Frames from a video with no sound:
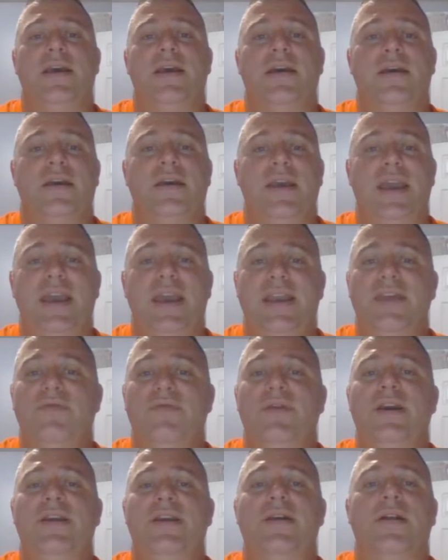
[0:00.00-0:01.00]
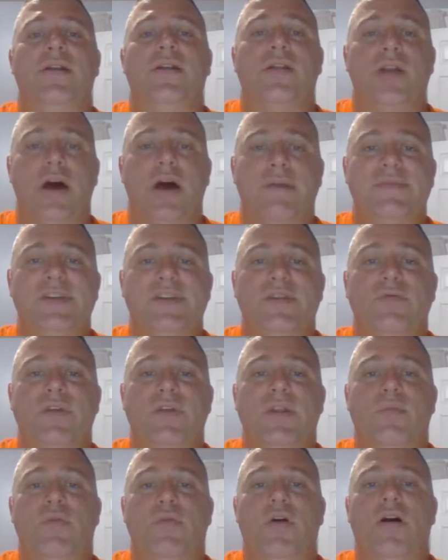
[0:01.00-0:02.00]
Andy Reid loves to run
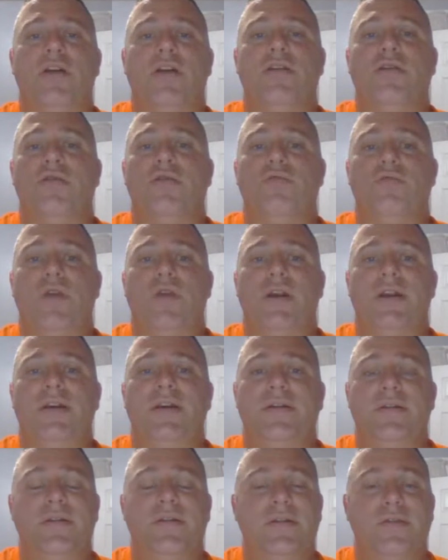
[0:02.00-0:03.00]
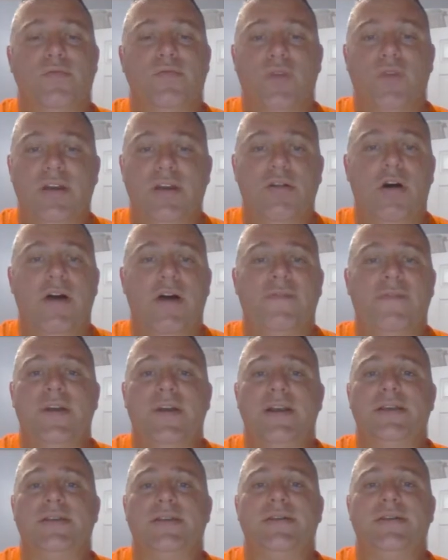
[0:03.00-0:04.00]
the ball. They're a running
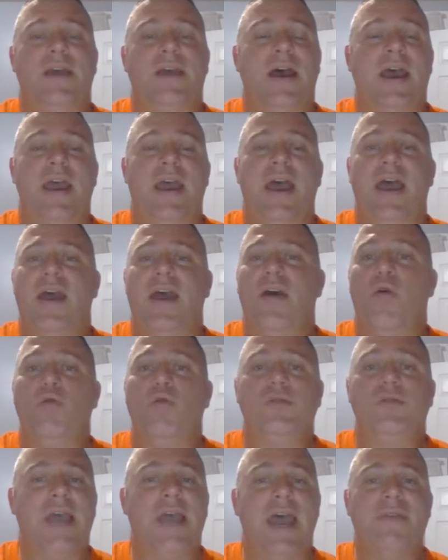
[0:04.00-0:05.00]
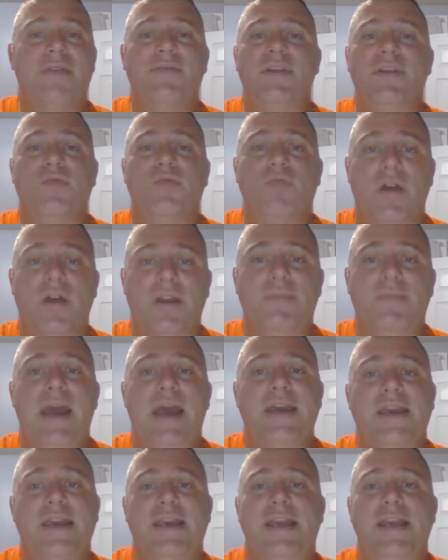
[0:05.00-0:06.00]
offense. Who's ever the running
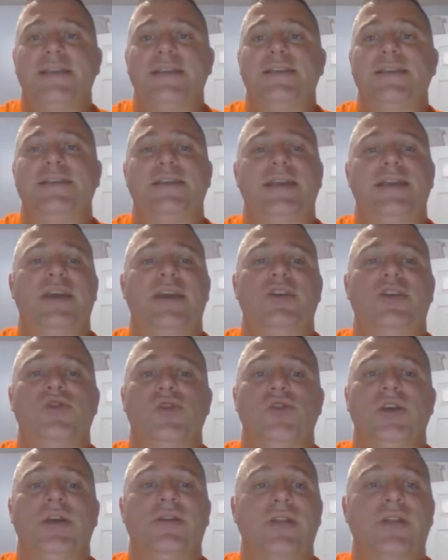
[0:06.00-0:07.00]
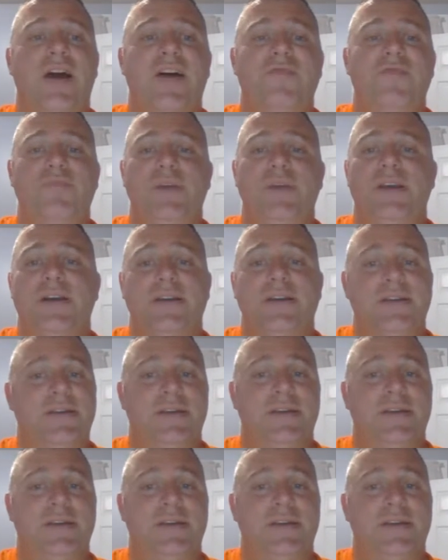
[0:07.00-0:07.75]
back in Kansas City, I usually love because